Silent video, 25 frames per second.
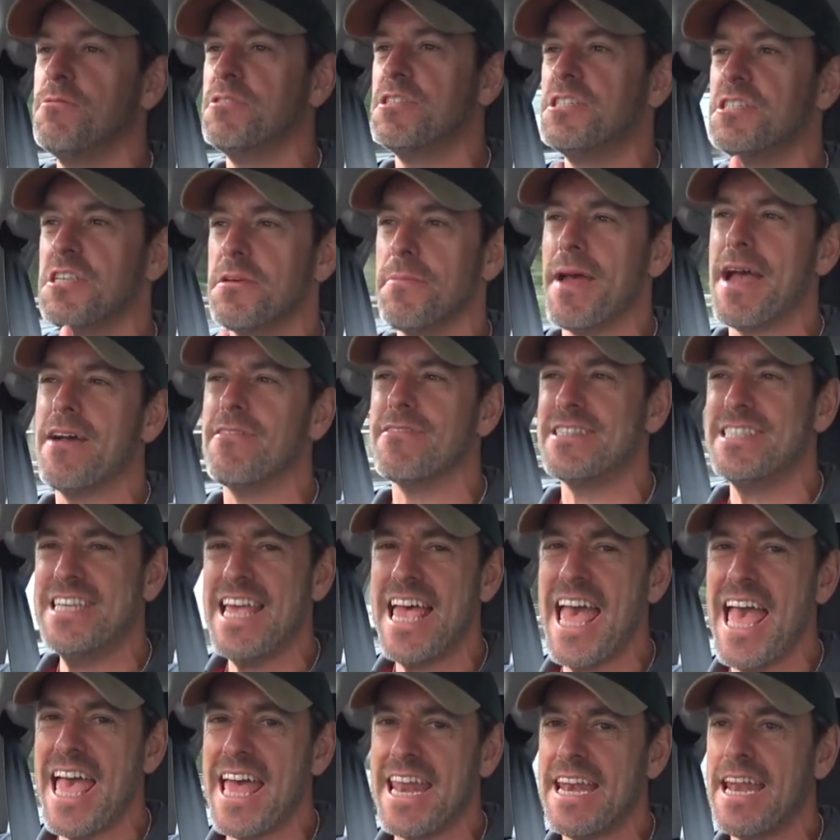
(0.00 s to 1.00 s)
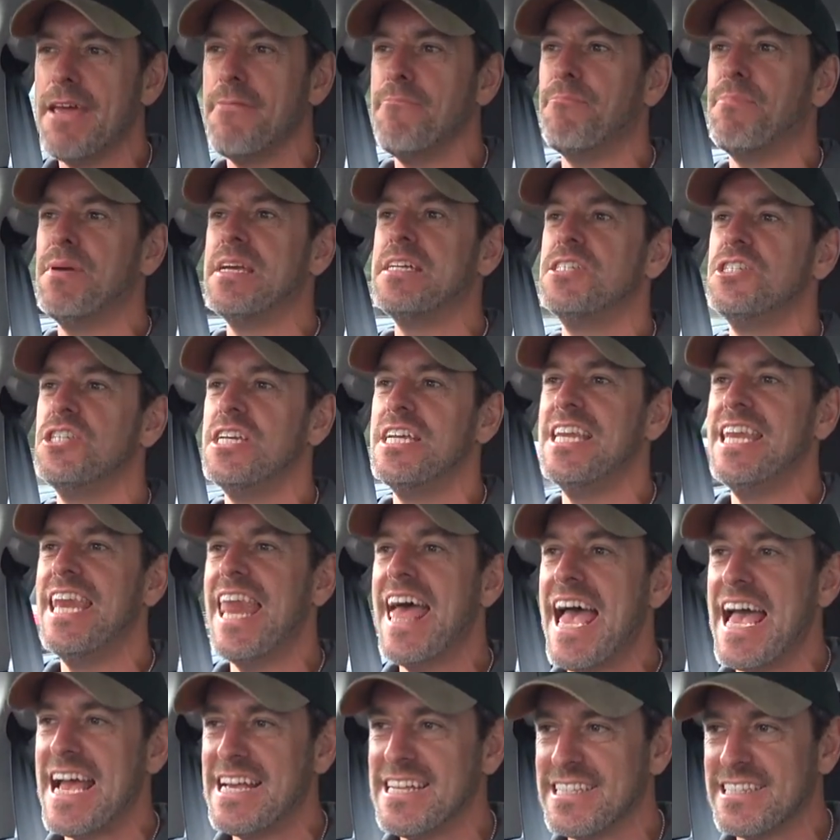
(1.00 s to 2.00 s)
which is about 10 MPG
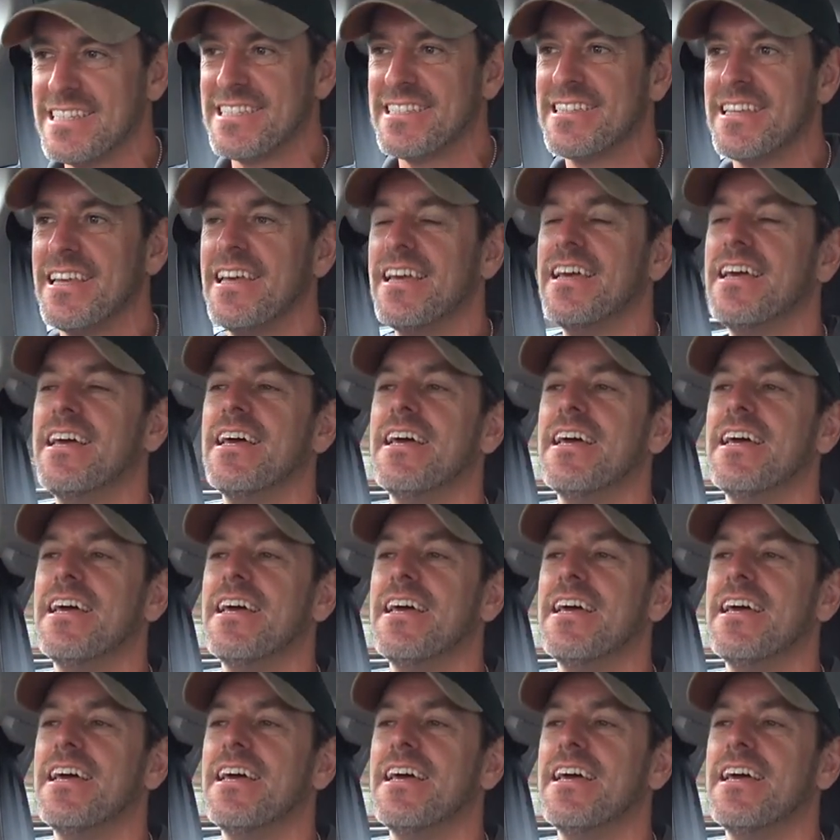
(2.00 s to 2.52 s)
less